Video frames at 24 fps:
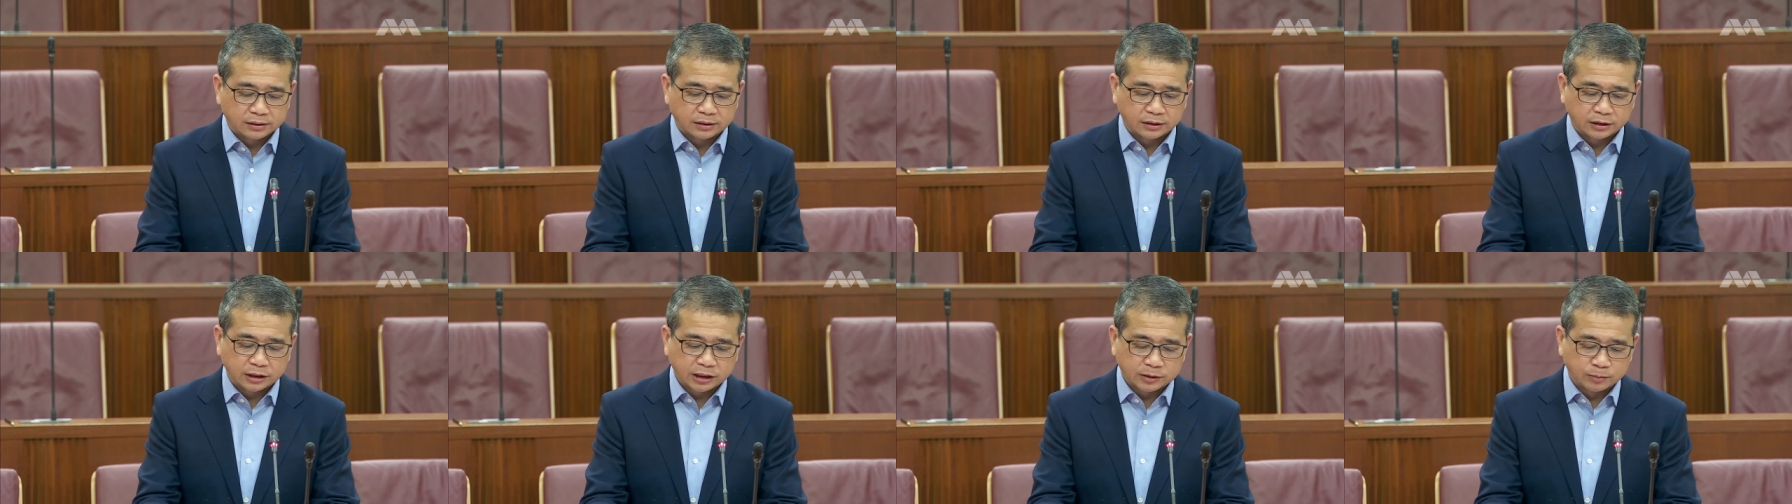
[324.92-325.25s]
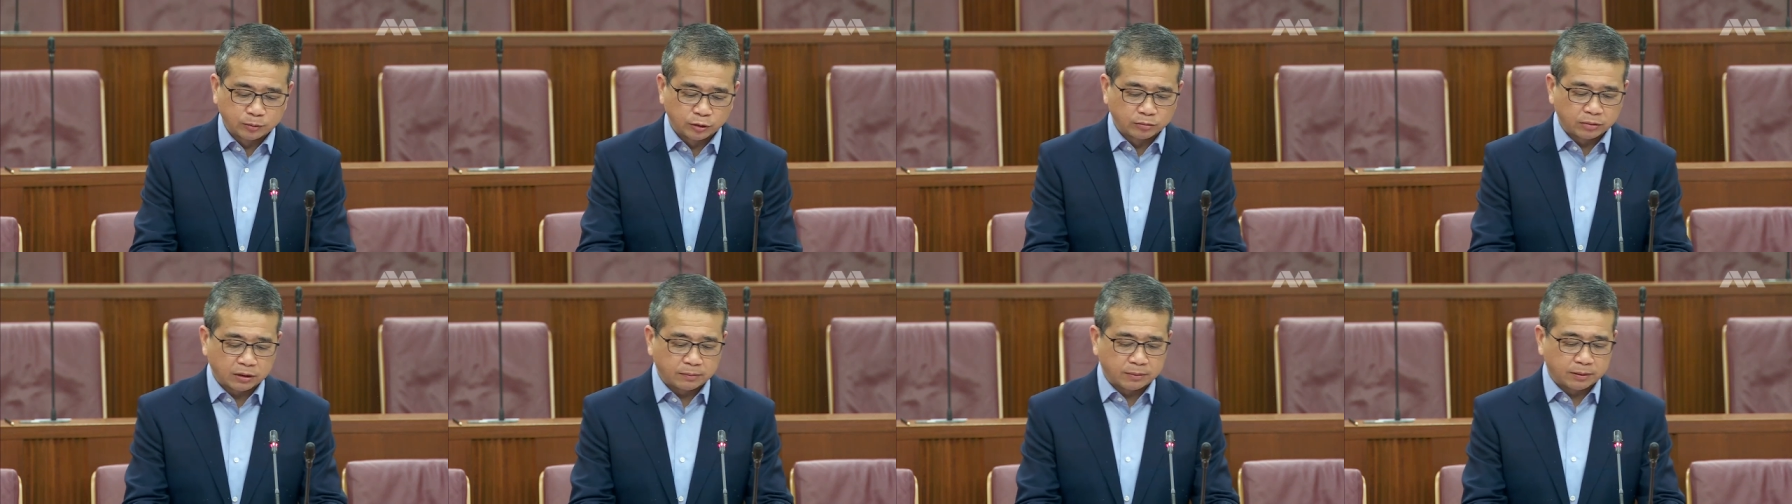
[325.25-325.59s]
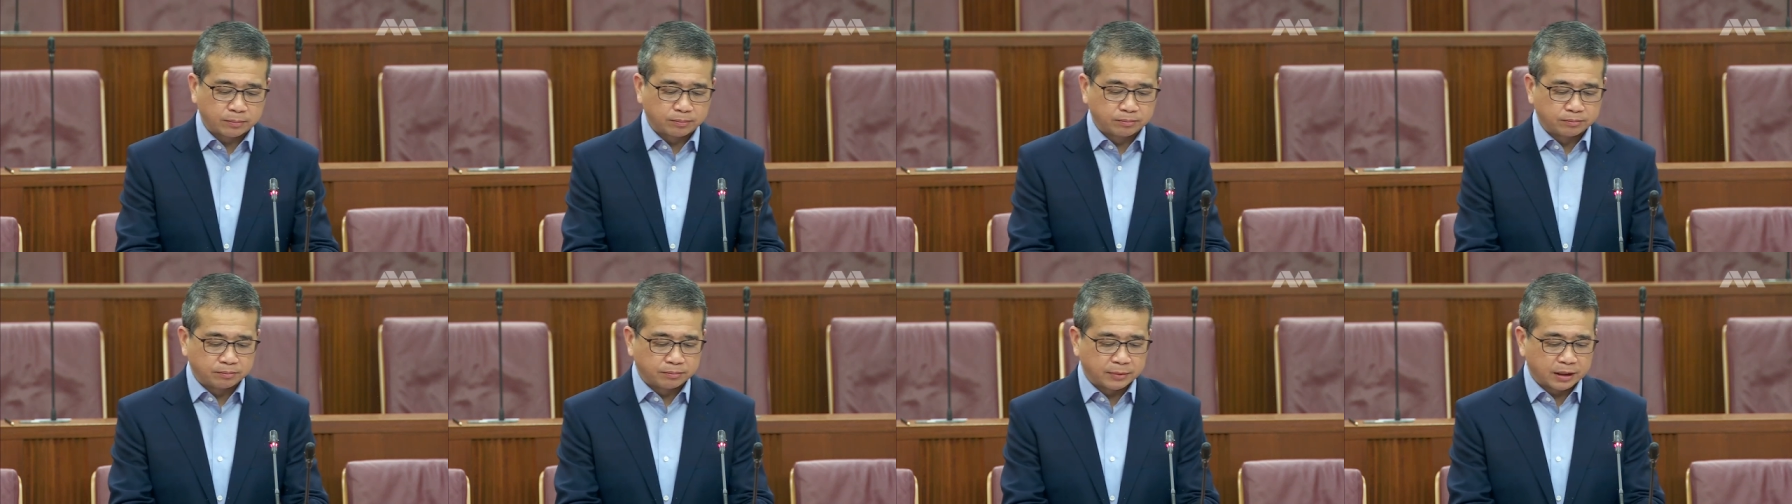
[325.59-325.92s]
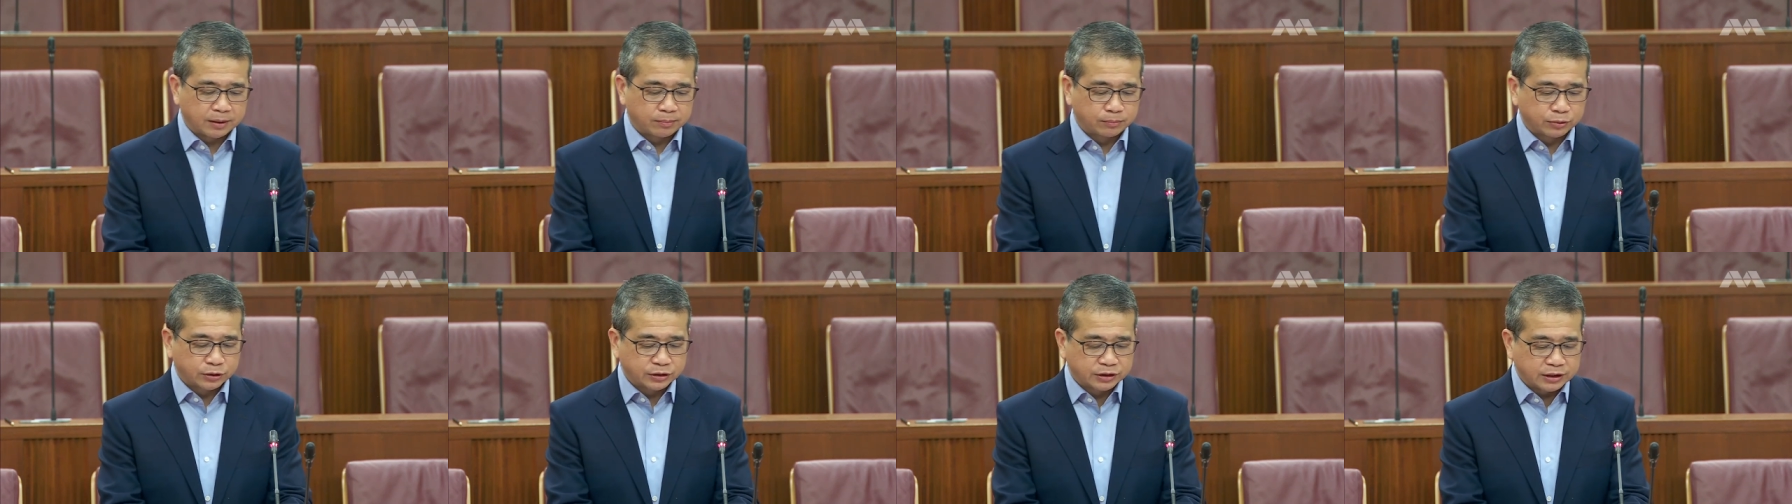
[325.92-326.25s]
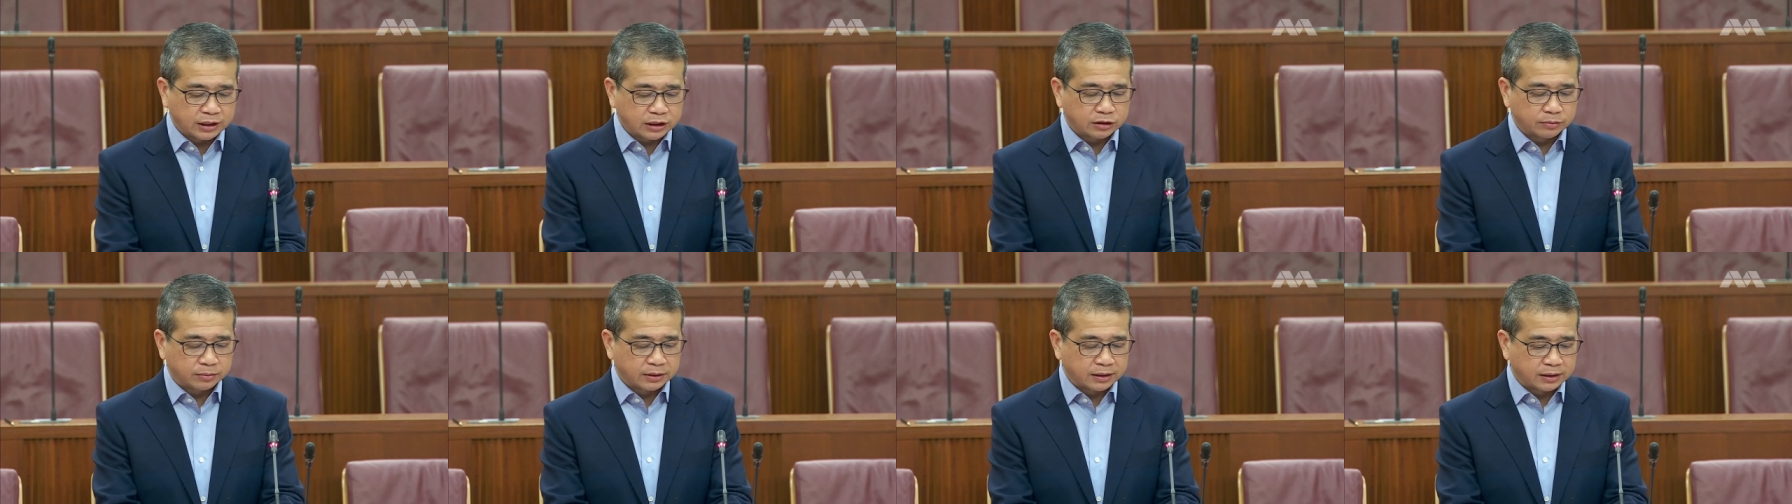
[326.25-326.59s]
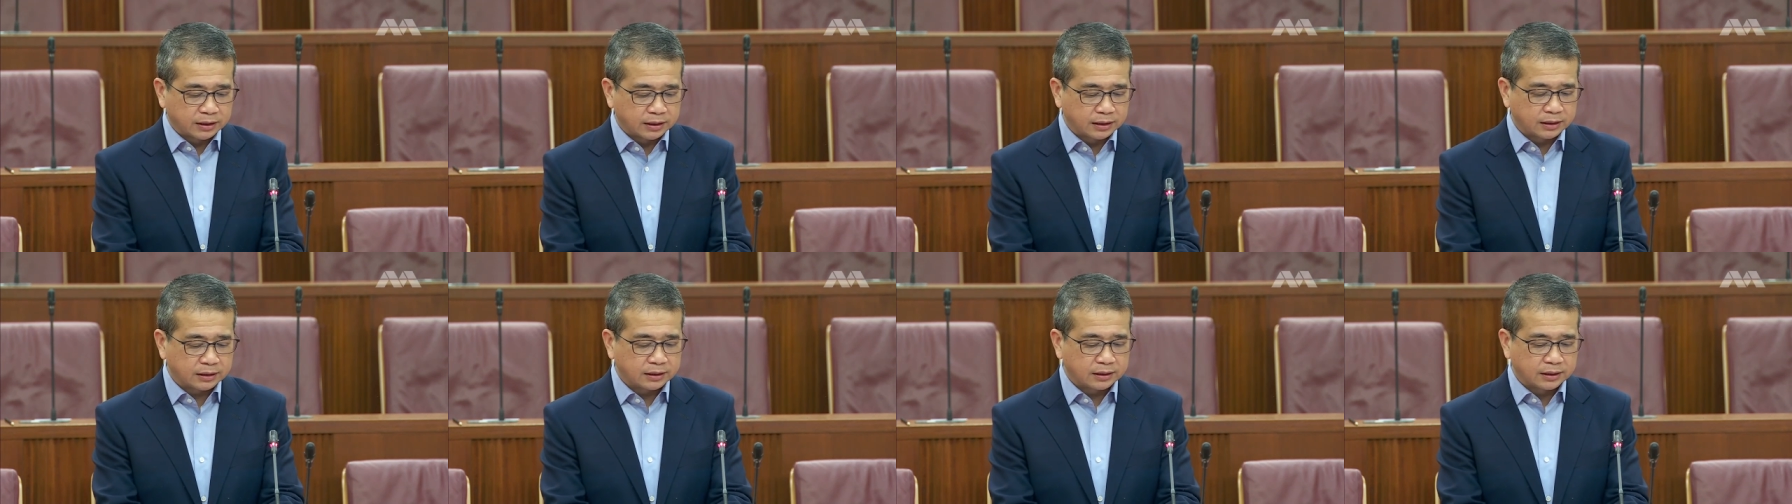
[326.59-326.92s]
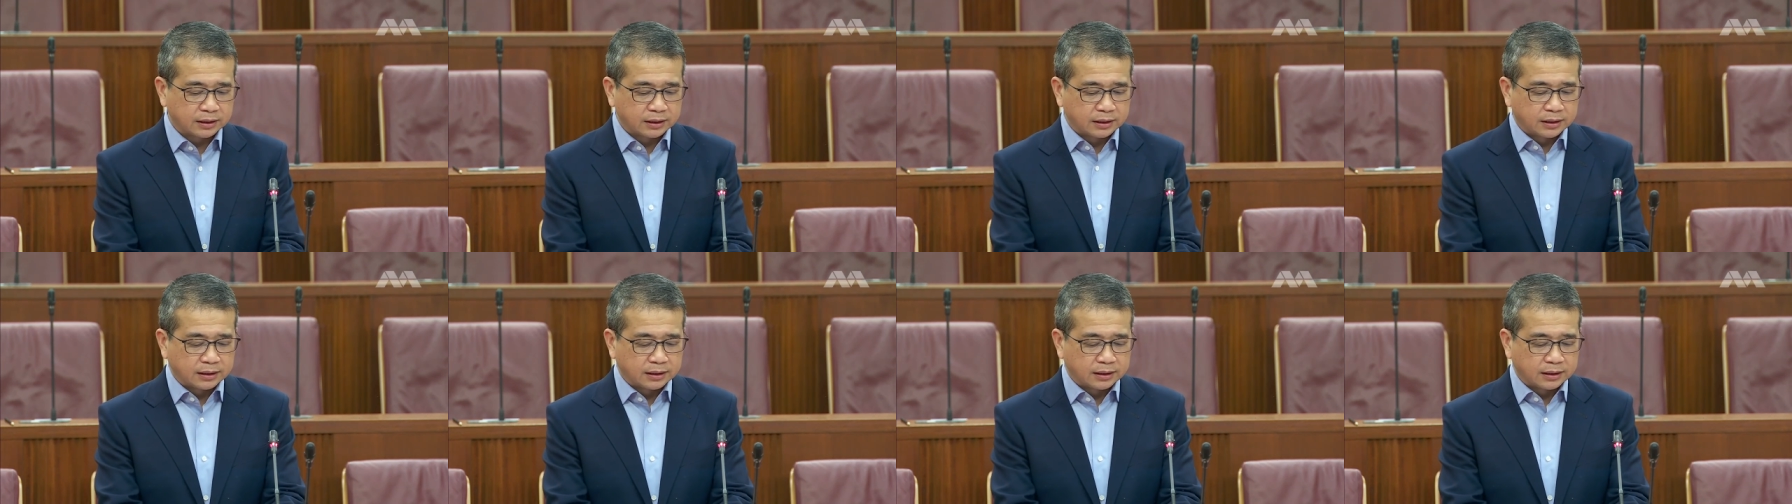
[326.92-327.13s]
the dispute may, be, may proceed to be heard